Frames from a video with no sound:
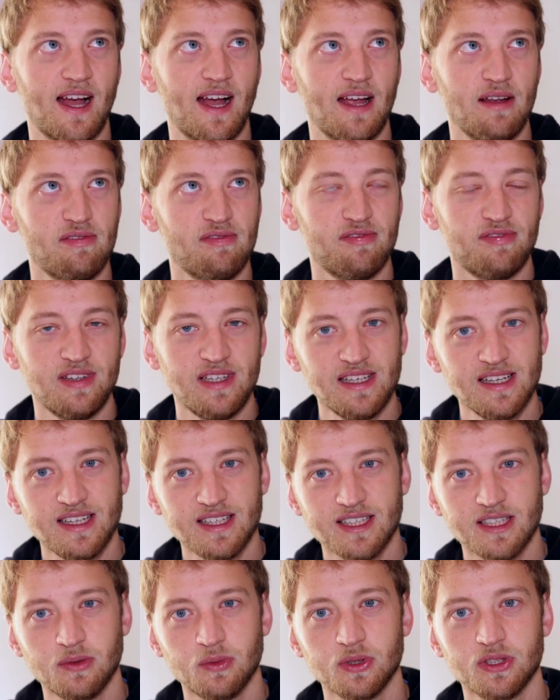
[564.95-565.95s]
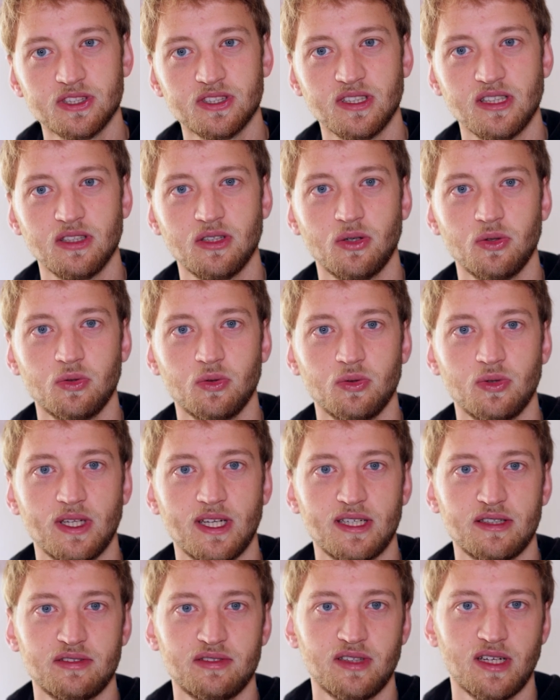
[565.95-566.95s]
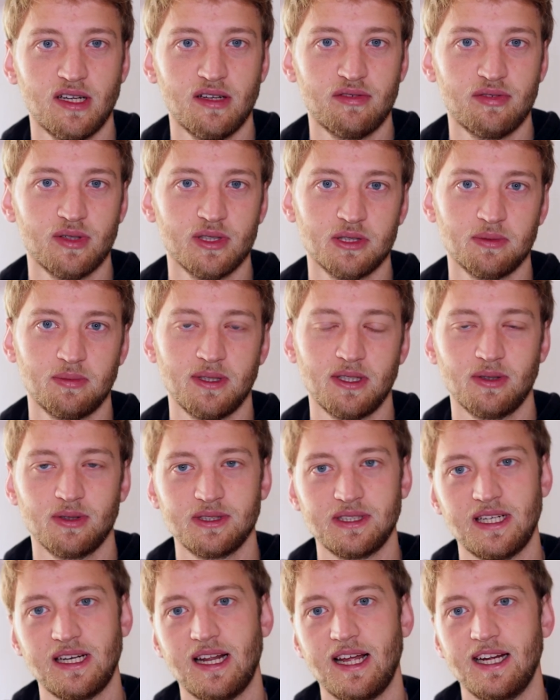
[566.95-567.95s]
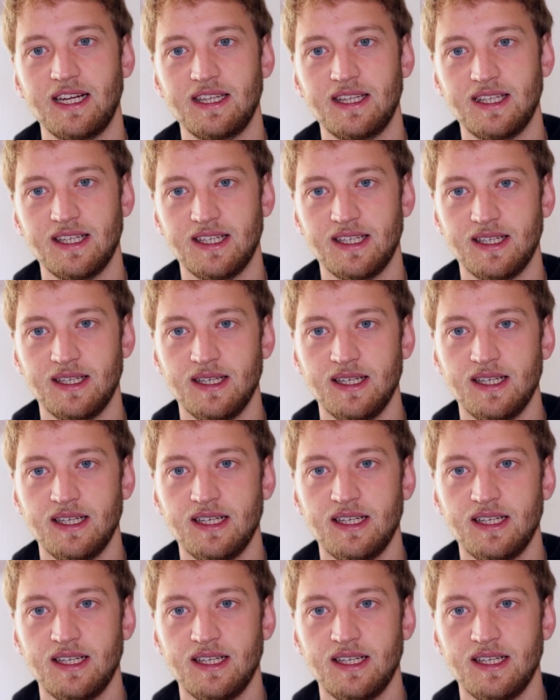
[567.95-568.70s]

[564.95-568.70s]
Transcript: I feel like I would still go to the R5, also because I like the